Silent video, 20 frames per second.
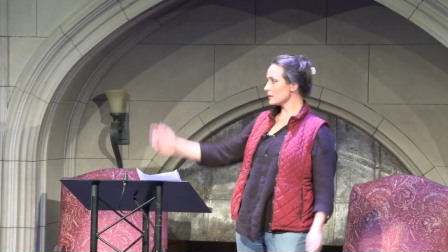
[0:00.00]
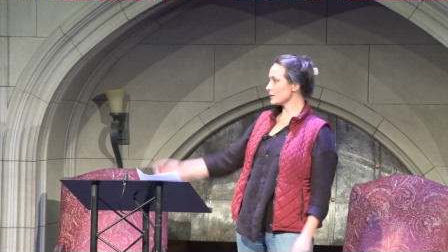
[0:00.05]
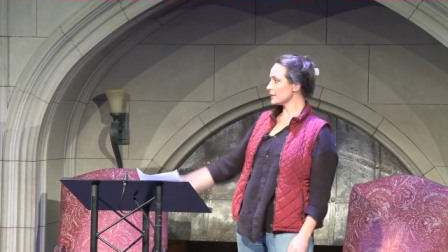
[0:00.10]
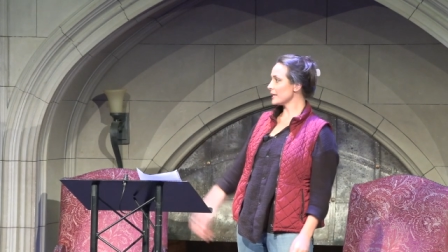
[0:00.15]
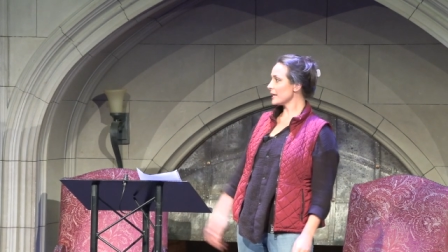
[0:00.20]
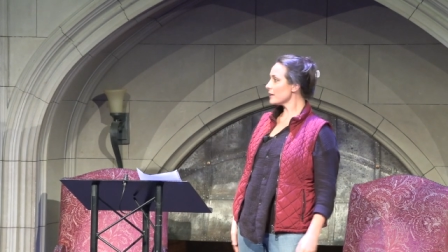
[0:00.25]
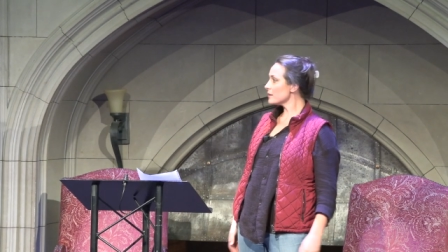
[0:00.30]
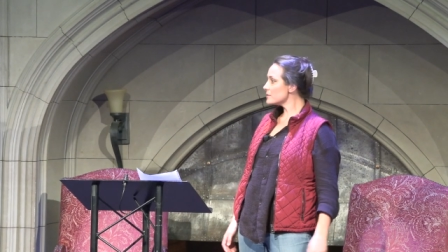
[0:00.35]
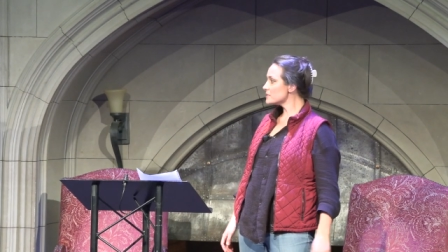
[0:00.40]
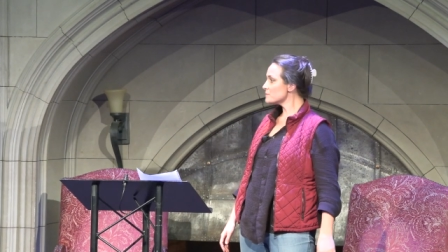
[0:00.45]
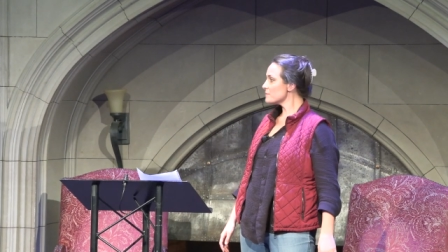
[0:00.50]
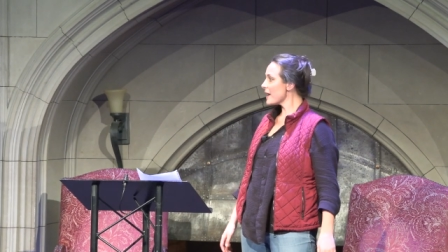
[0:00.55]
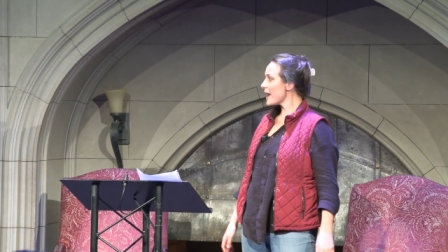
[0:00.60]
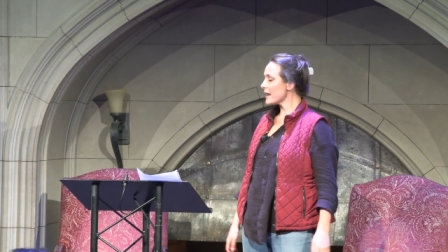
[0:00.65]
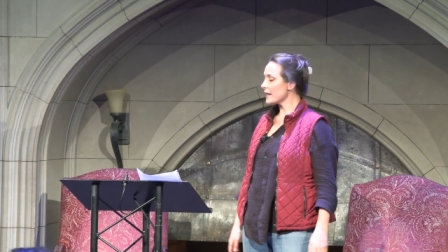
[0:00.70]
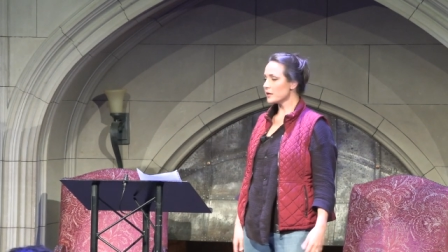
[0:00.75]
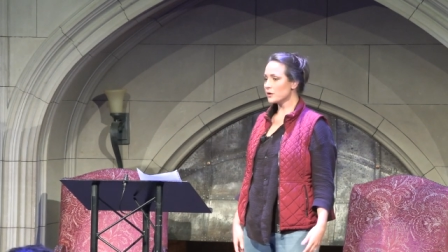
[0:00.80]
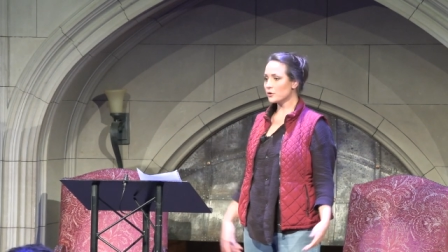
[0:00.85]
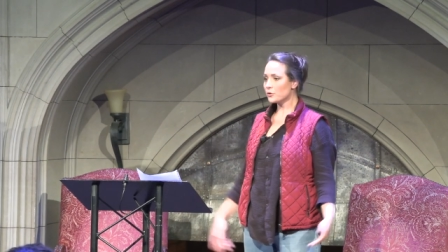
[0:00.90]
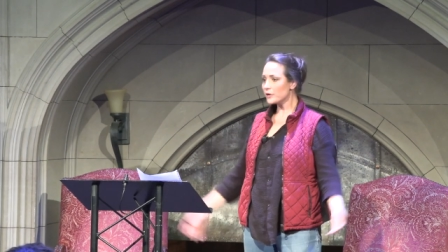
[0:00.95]

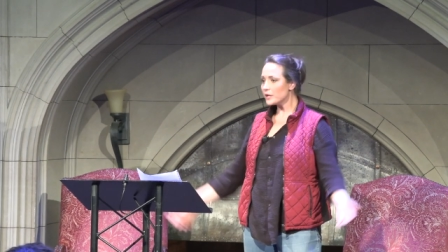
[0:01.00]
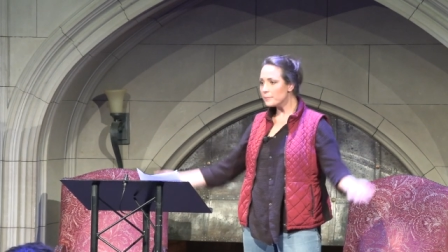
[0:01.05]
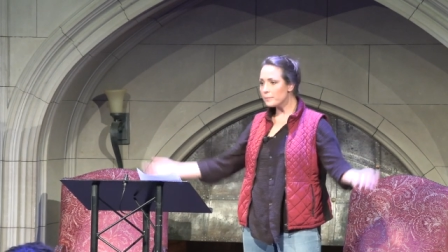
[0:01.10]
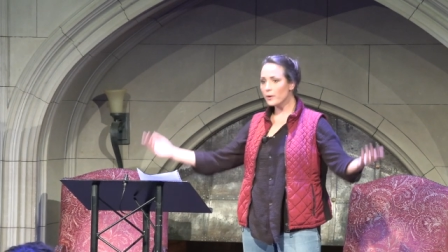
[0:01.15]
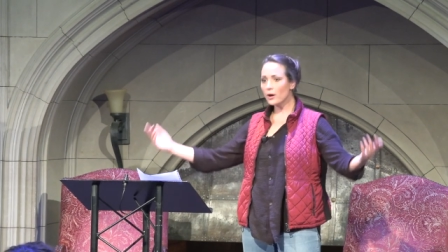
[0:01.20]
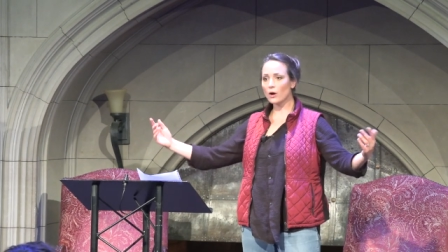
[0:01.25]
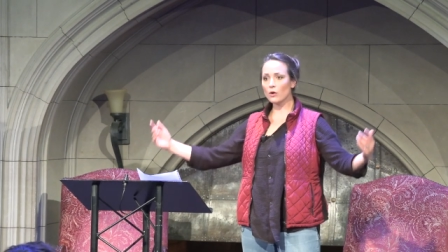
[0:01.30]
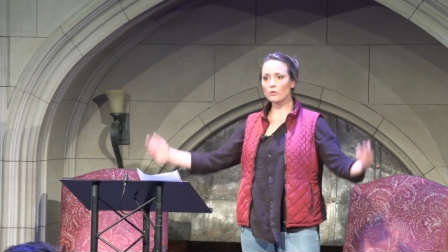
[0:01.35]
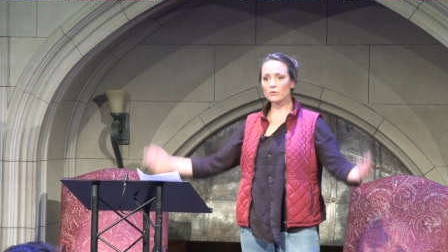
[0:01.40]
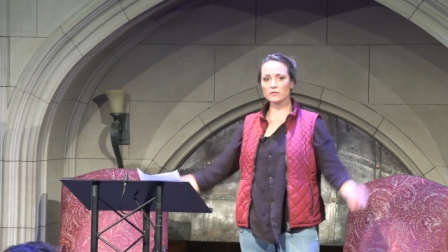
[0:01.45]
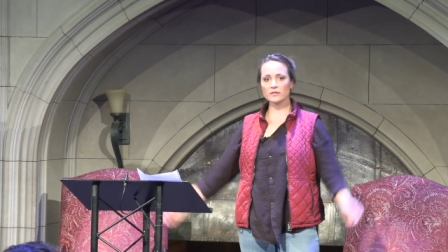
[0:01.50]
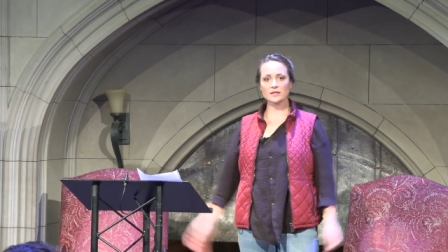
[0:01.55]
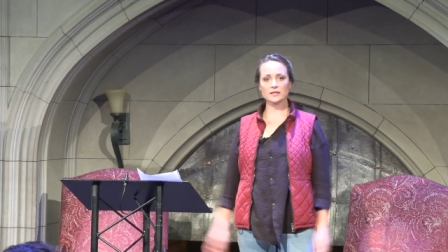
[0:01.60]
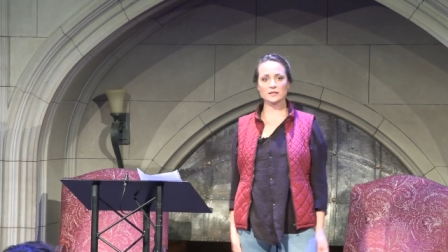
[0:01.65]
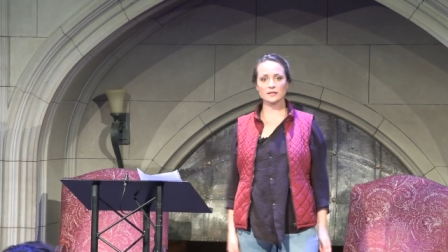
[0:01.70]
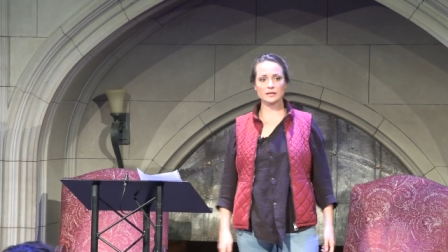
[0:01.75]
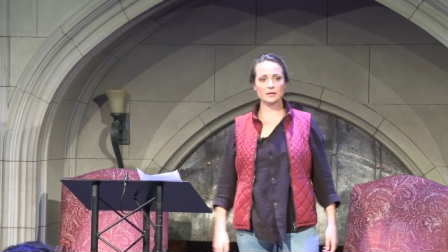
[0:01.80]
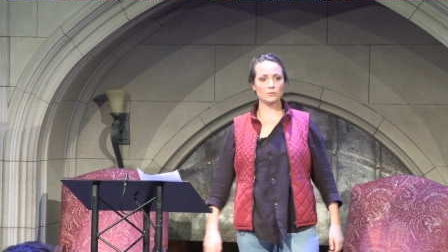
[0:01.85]
charismatic creepo that